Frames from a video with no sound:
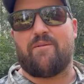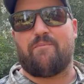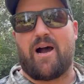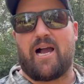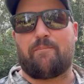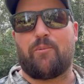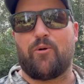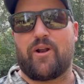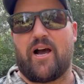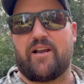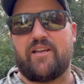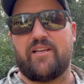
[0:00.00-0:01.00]
Mark brought
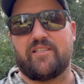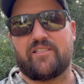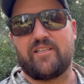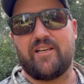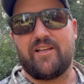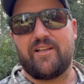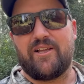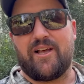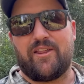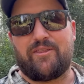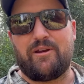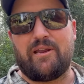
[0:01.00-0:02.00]
out his
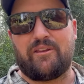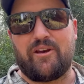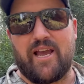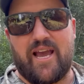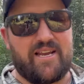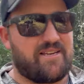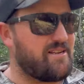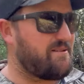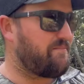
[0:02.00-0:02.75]
338